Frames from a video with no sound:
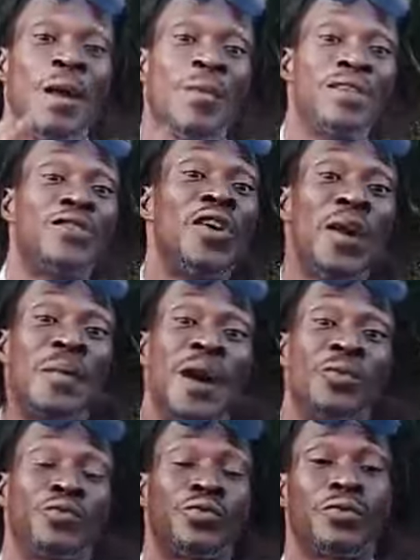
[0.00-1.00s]
what they talk
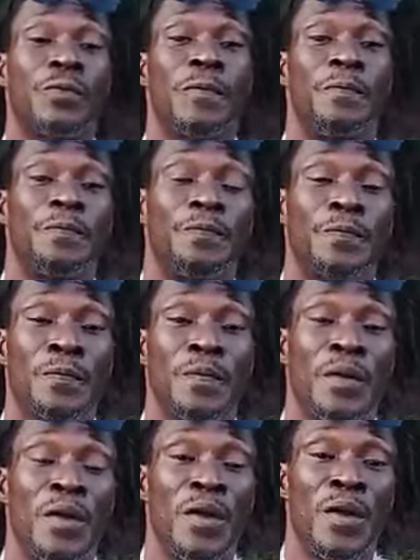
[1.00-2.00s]
about.
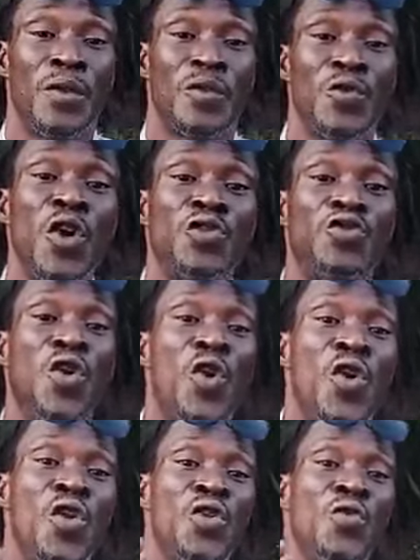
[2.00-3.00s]
Not
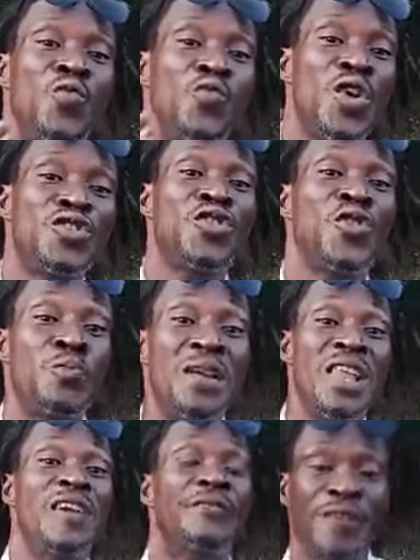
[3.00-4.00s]
so what do you
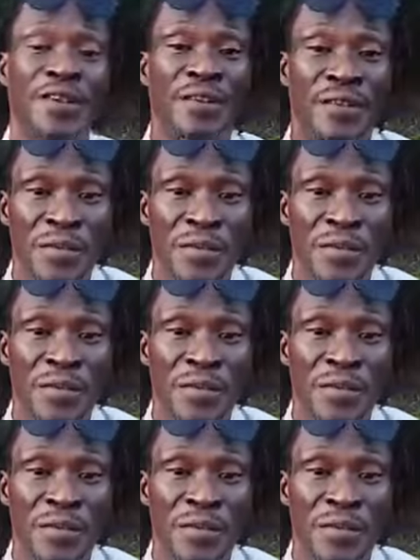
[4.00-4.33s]
believe in,